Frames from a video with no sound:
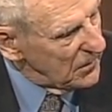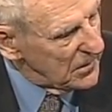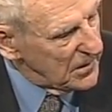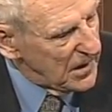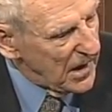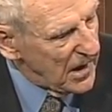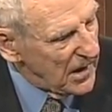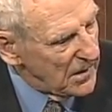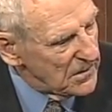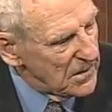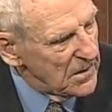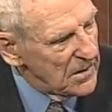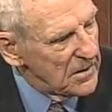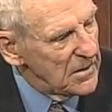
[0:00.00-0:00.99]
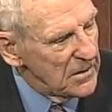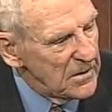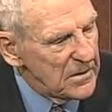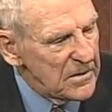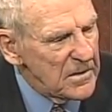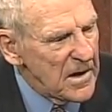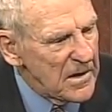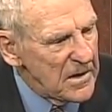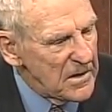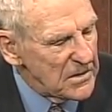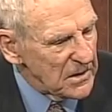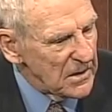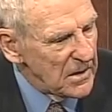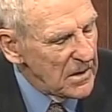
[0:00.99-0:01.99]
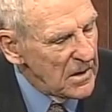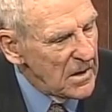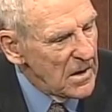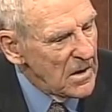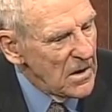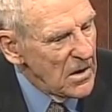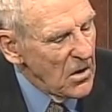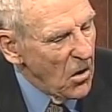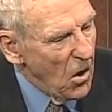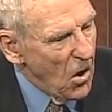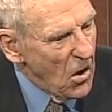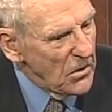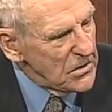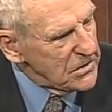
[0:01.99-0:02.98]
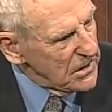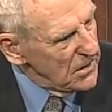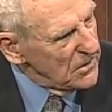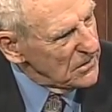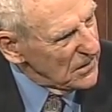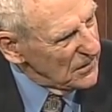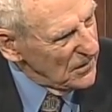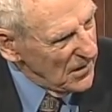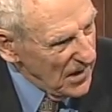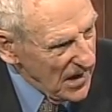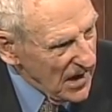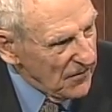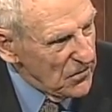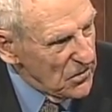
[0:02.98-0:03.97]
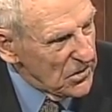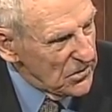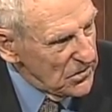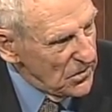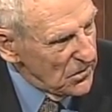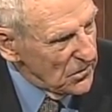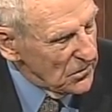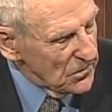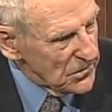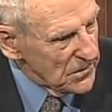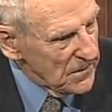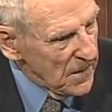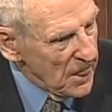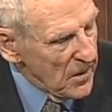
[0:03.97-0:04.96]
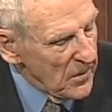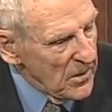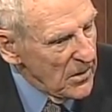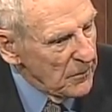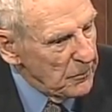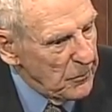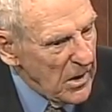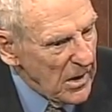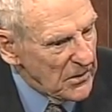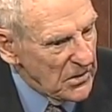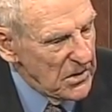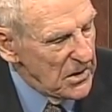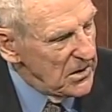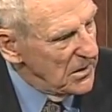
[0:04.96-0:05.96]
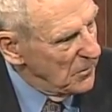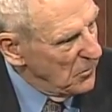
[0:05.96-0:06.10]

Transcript: with gangs, not easy. All the skills that you have, you can use. But you need to